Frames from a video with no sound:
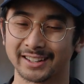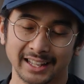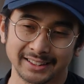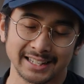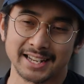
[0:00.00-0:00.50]
And
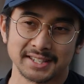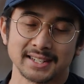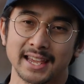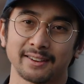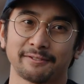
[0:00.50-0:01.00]
like, it doesn't
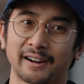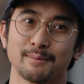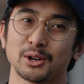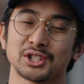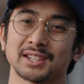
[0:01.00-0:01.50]
take very
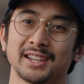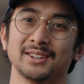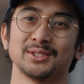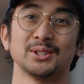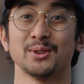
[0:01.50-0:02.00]
much
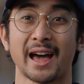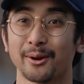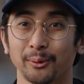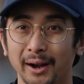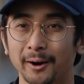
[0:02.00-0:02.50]
skill to do
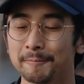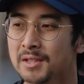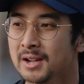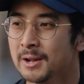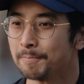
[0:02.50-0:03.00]
that well.
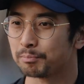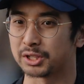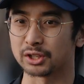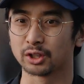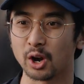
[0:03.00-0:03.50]

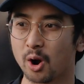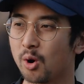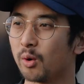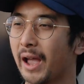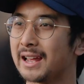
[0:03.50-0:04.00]
But to
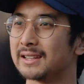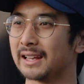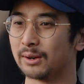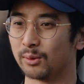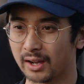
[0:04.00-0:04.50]
go and
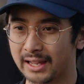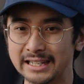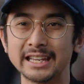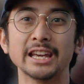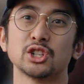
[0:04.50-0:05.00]
in
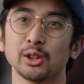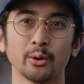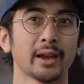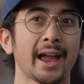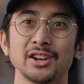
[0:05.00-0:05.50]
each
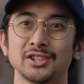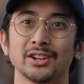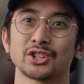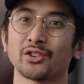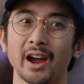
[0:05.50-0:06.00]
location
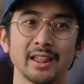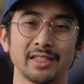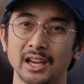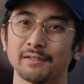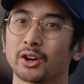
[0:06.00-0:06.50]
to try and
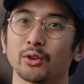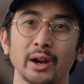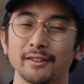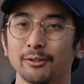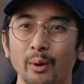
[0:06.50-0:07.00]
think of a
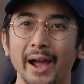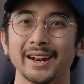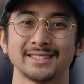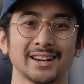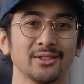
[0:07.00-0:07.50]
creative way
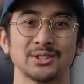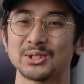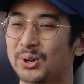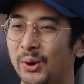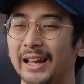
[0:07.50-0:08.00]
to tell this
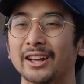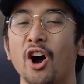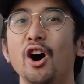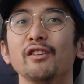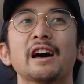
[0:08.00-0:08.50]
story, like
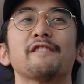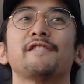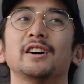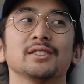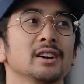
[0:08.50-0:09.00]
all of that
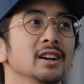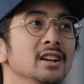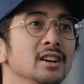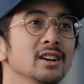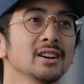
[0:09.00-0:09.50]

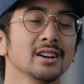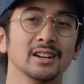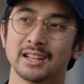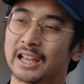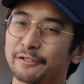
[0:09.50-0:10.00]

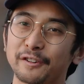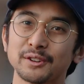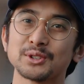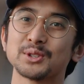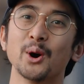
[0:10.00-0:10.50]

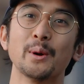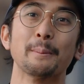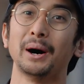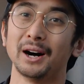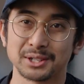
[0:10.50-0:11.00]
felt so
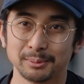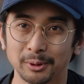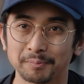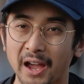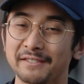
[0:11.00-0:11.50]

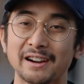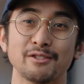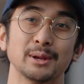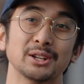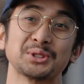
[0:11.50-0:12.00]
impossible. I've never
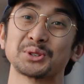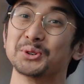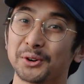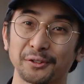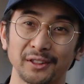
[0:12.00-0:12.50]
been to
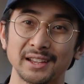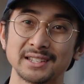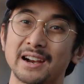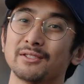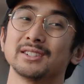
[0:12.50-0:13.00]
school for this,
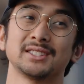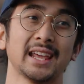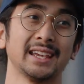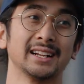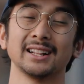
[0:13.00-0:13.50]
never
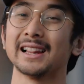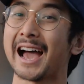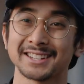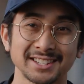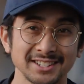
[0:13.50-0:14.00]
taken
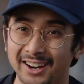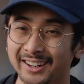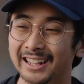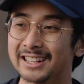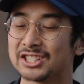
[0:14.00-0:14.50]
classes
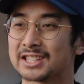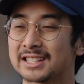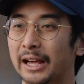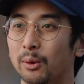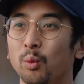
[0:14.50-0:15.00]
on it,
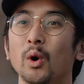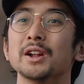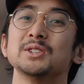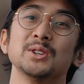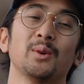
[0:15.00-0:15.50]
just like,
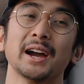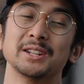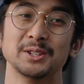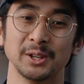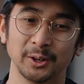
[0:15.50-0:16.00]
what do I
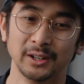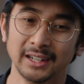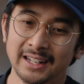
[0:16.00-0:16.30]
do?